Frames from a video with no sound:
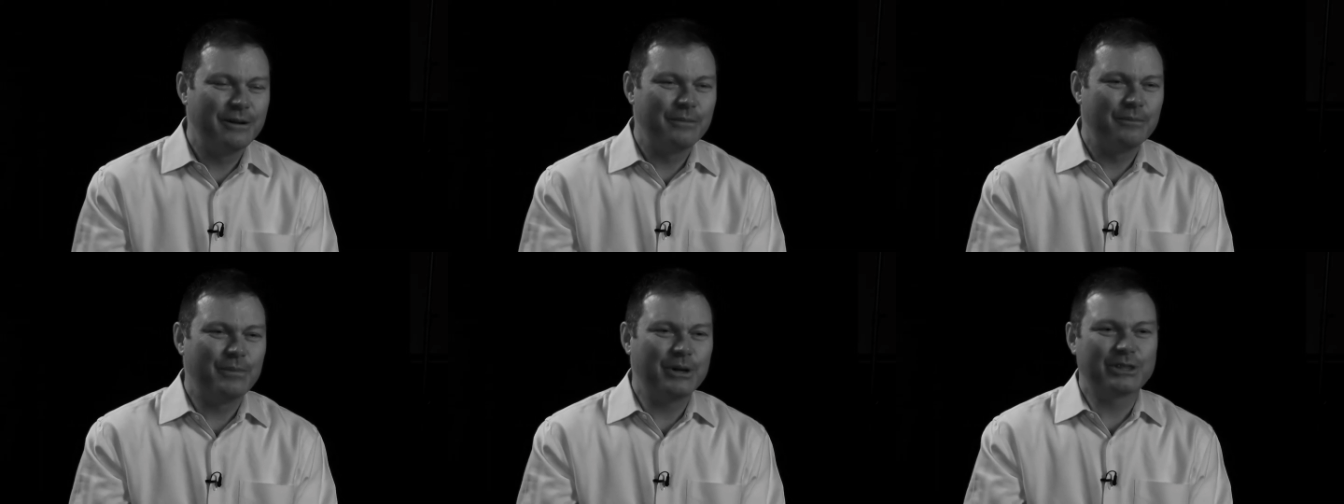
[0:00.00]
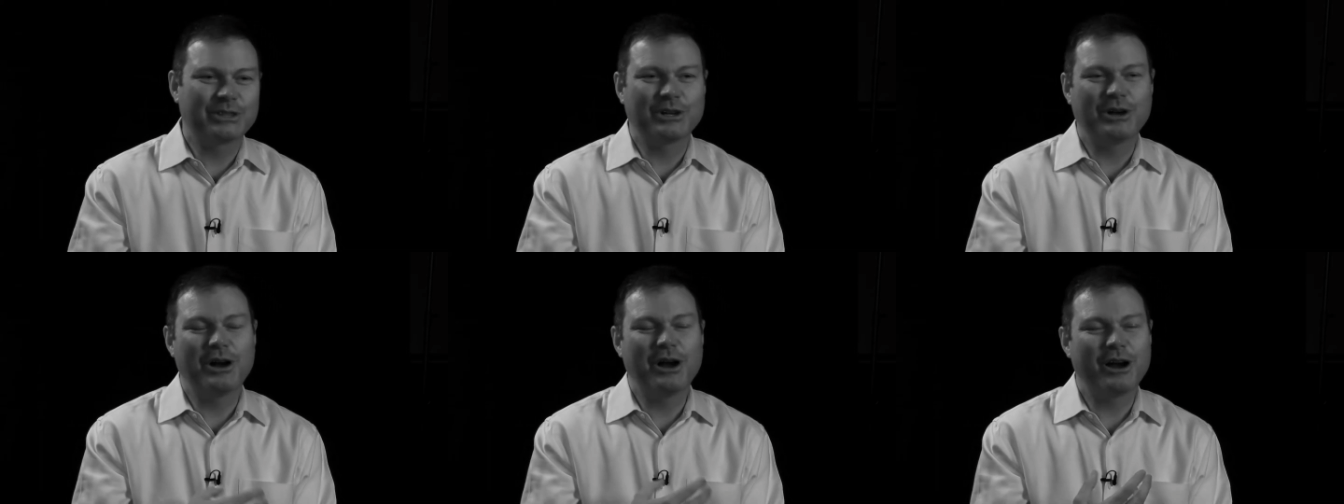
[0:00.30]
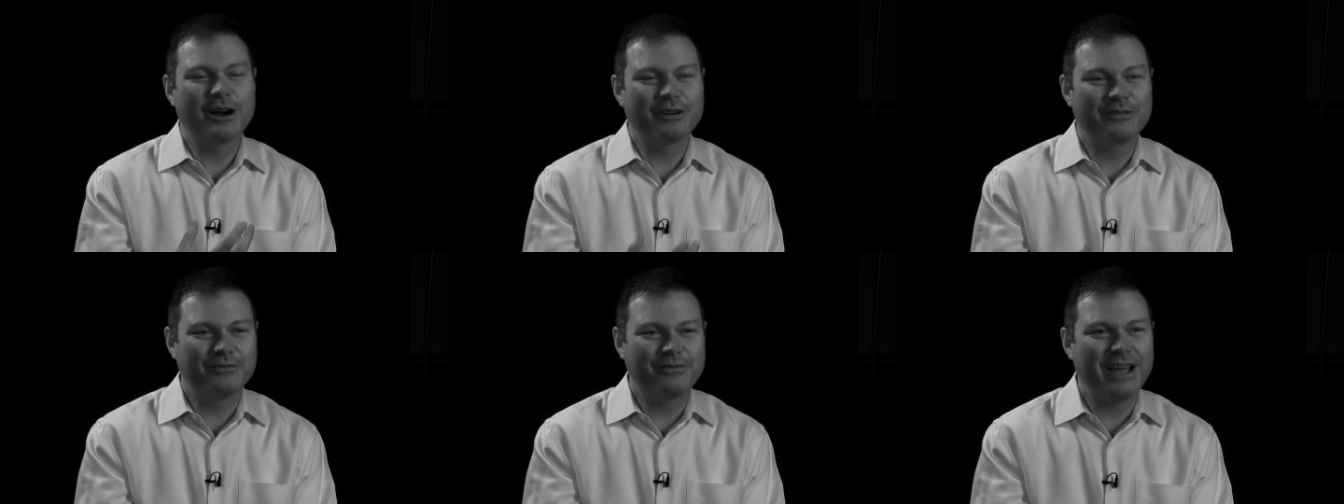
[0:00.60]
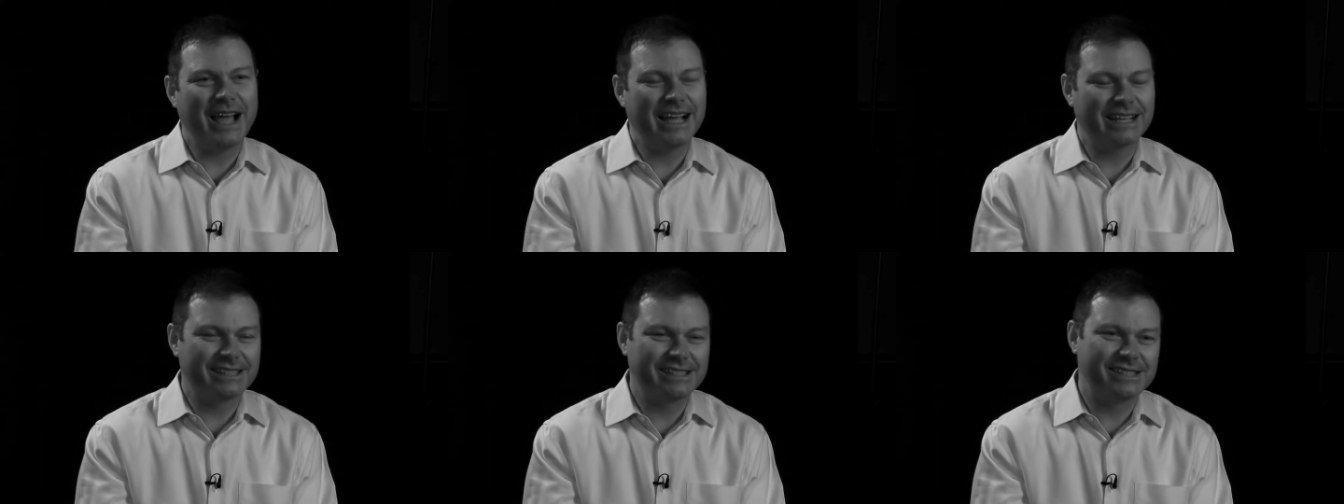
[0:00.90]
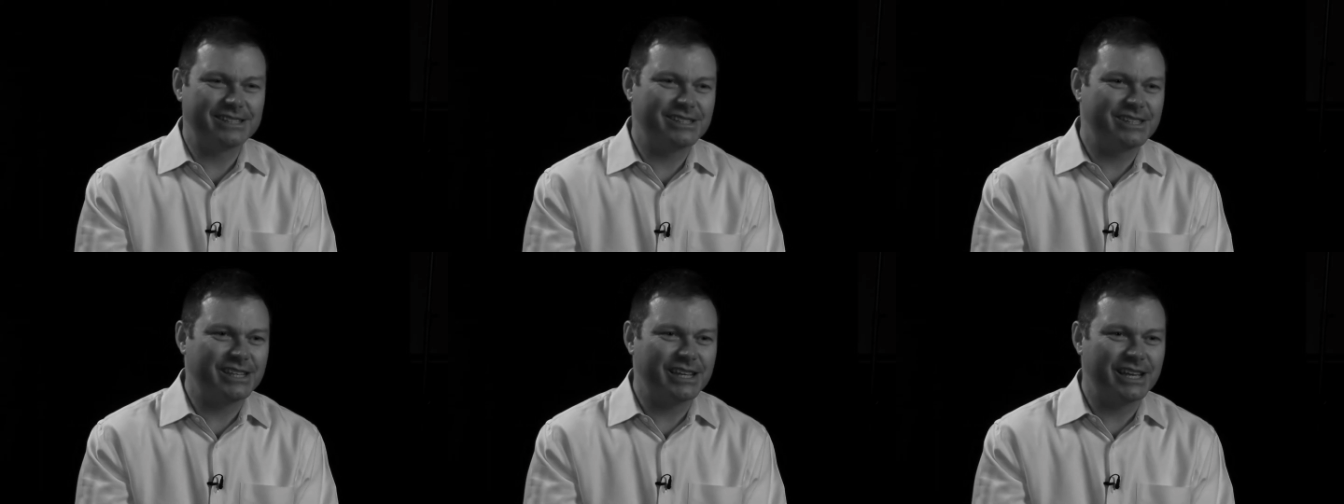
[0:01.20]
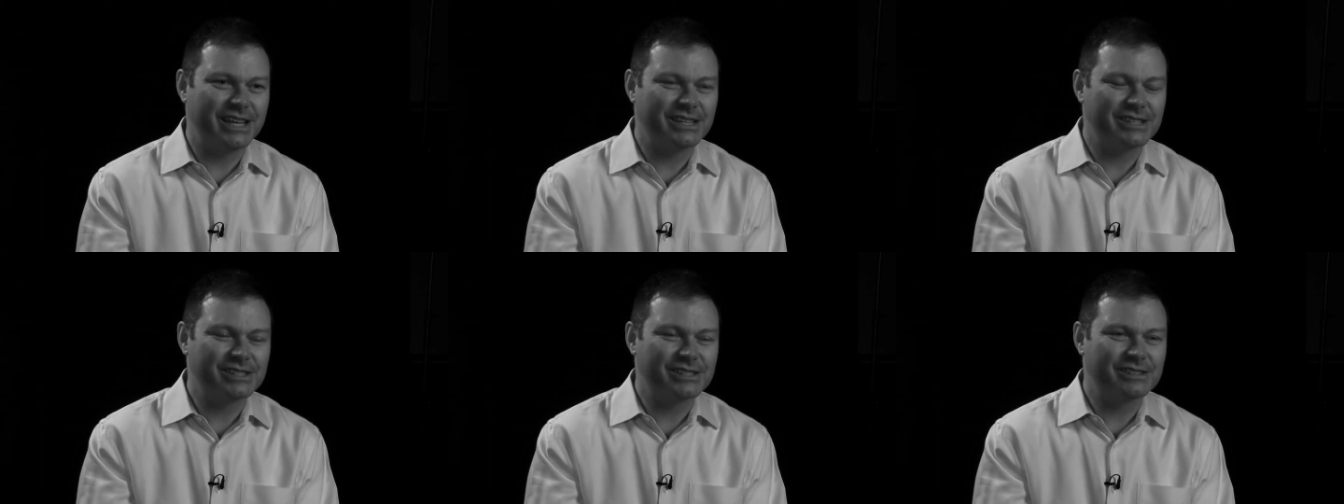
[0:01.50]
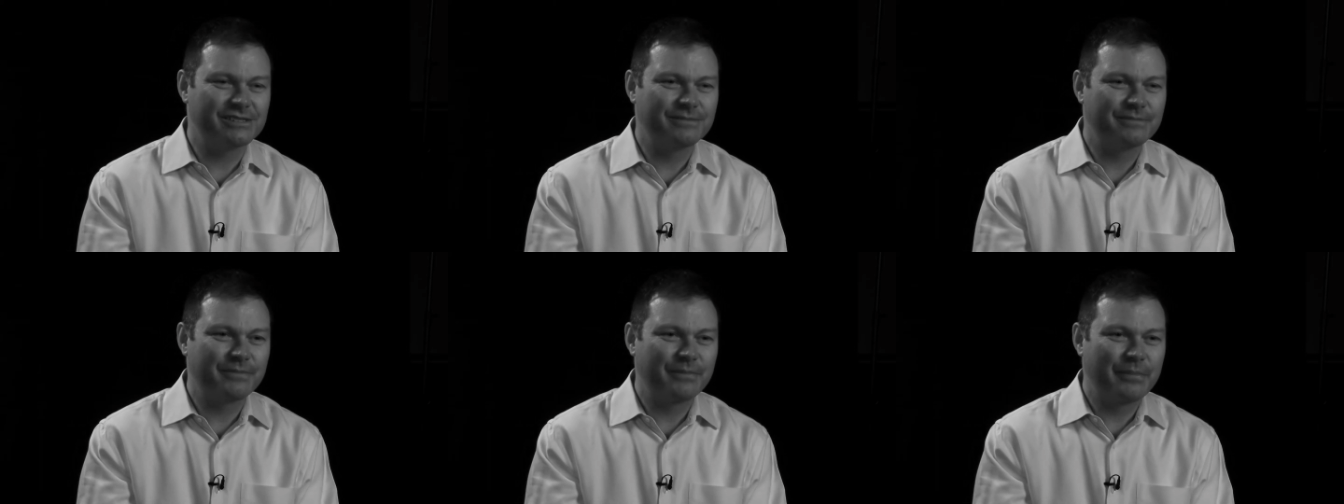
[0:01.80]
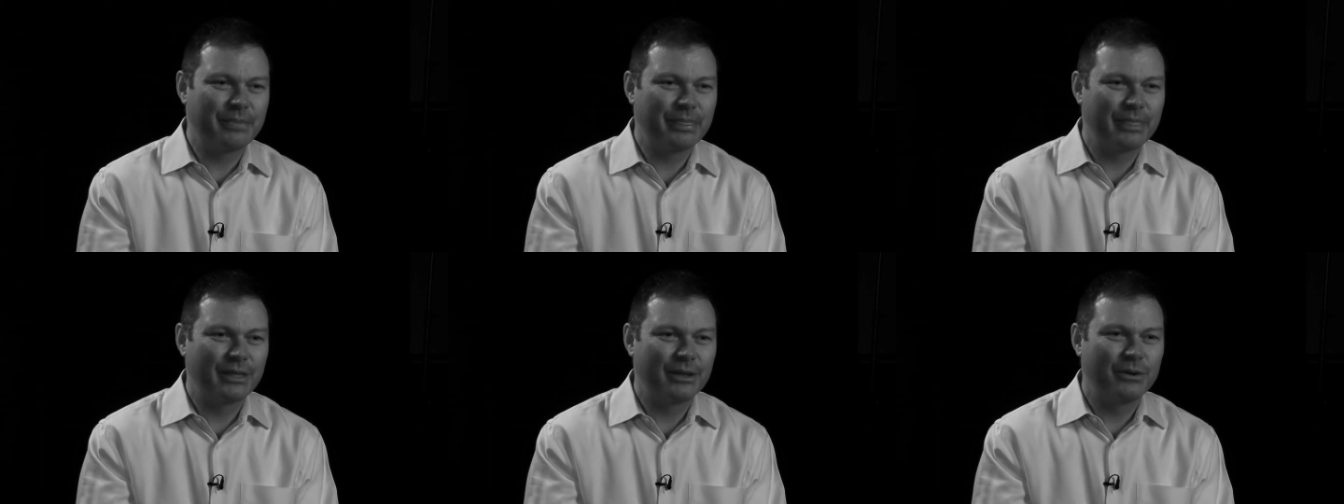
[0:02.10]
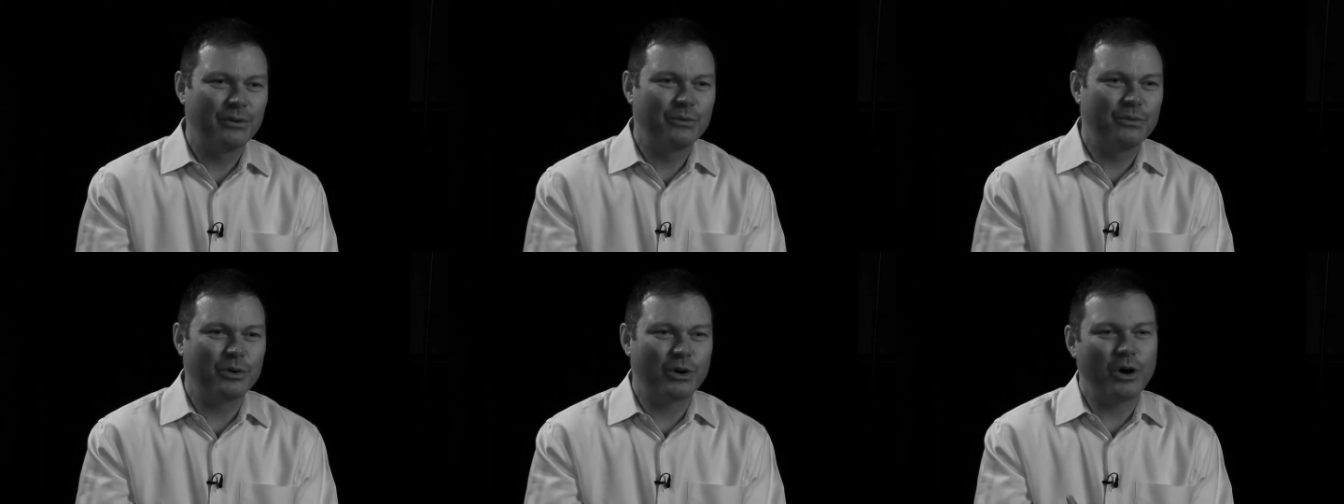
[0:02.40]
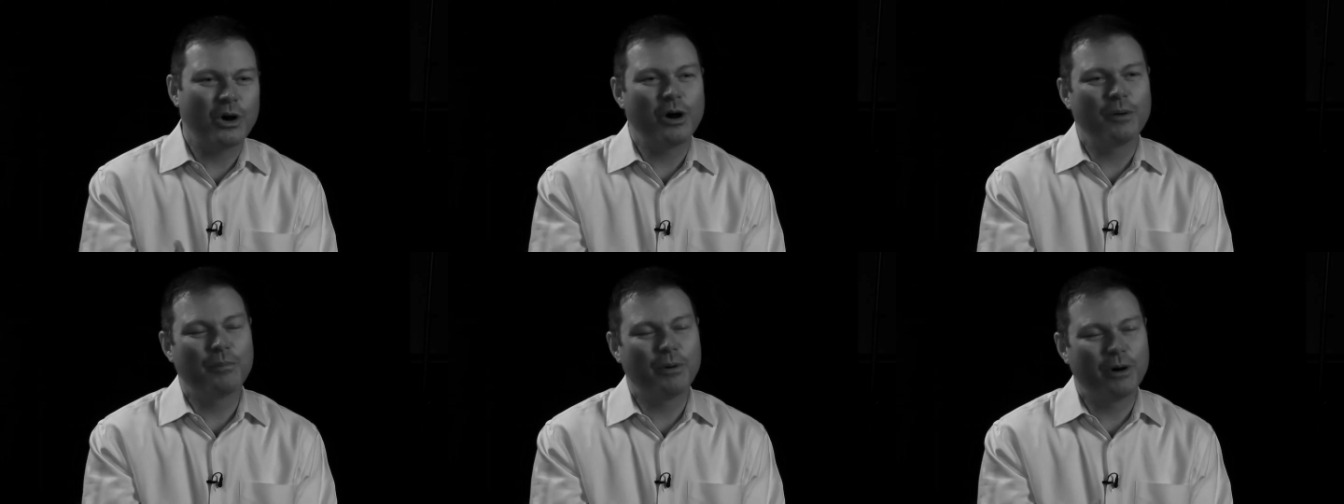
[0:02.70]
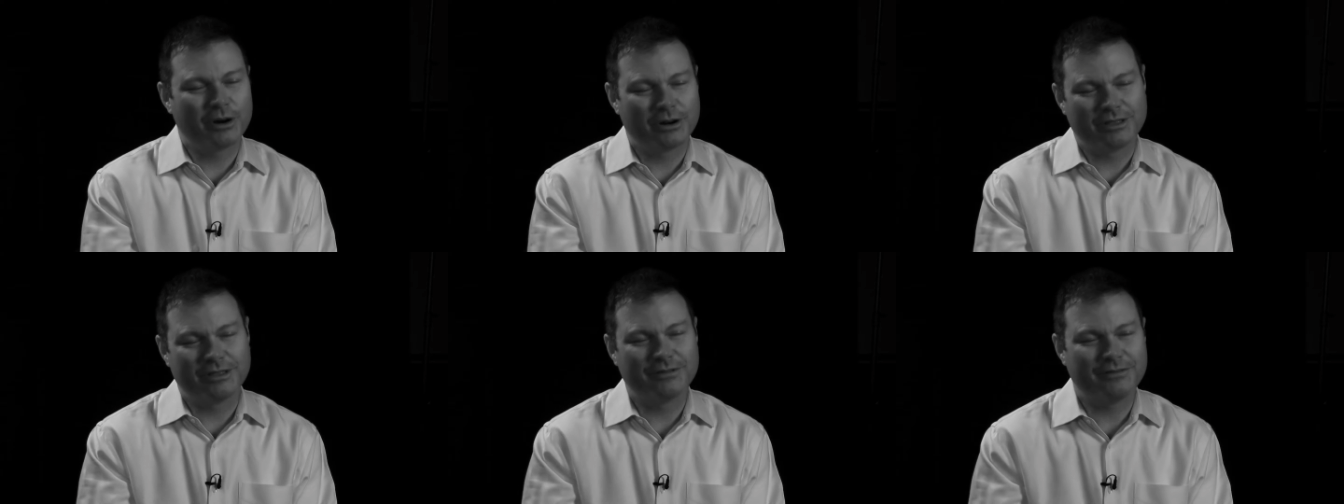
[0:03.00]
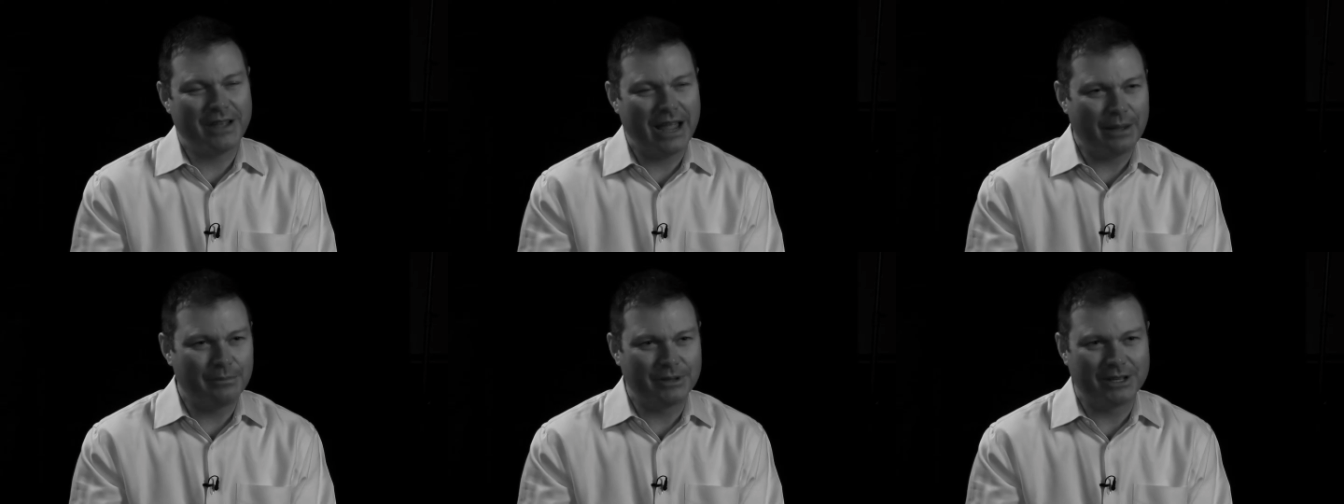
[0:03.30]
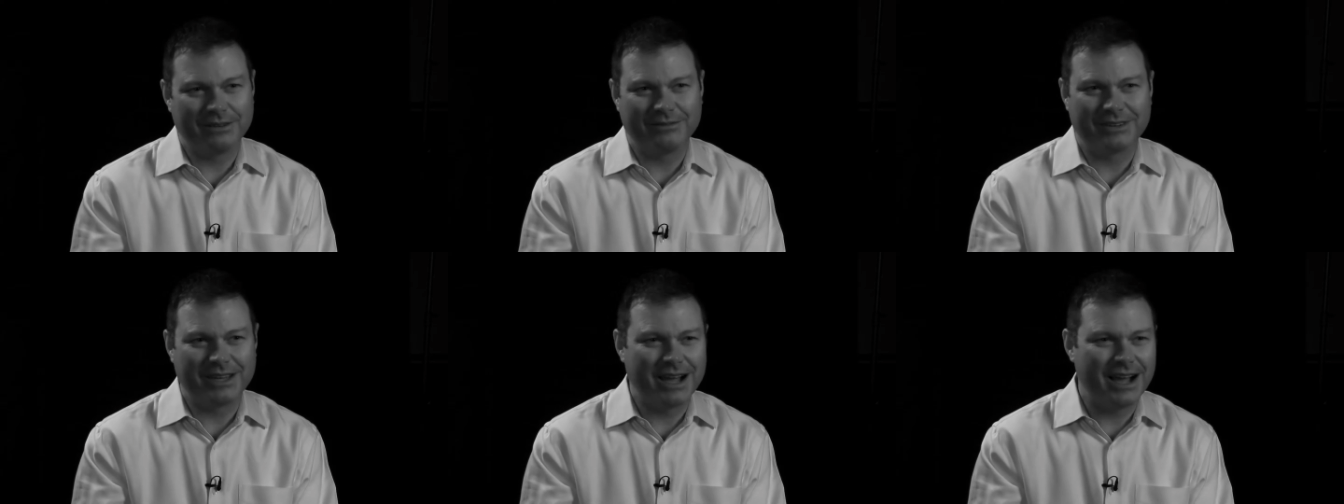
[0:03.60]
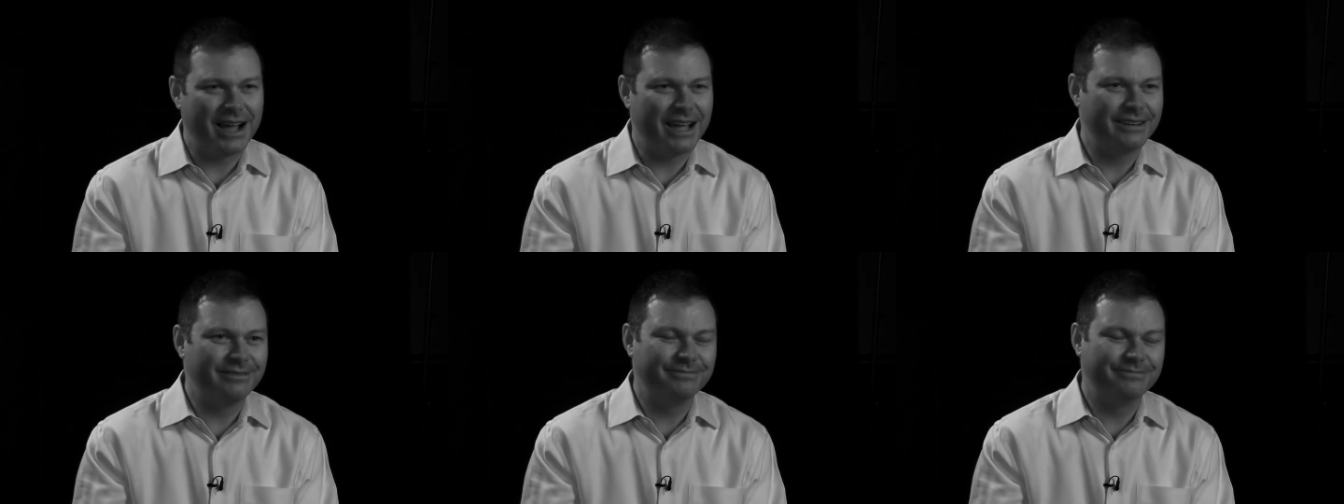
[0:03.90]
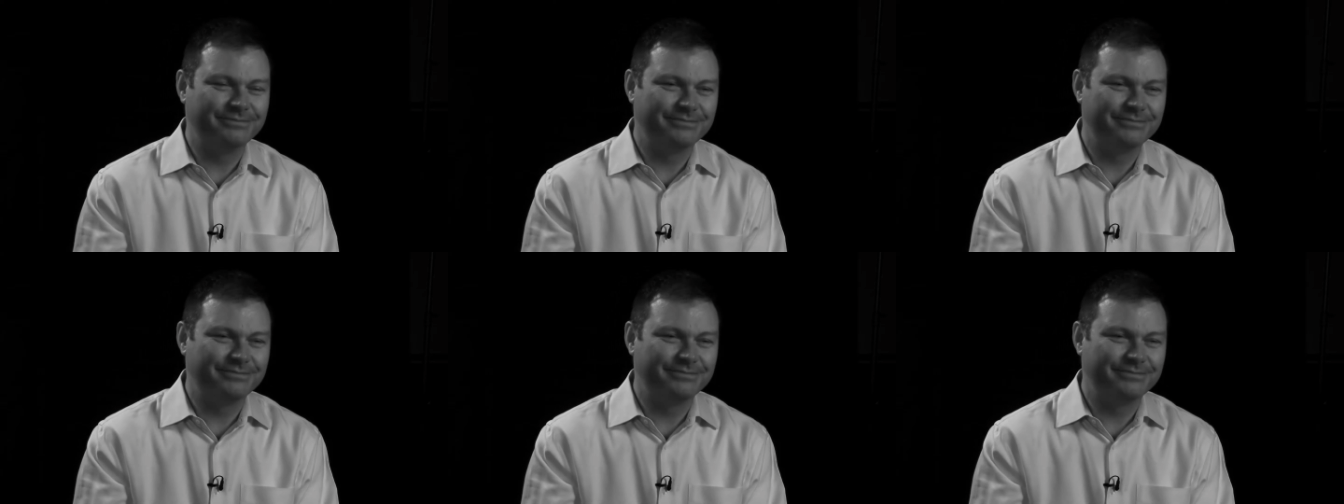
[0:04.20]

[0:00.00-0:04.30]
But the hard fact is this: we're all part of the family of God.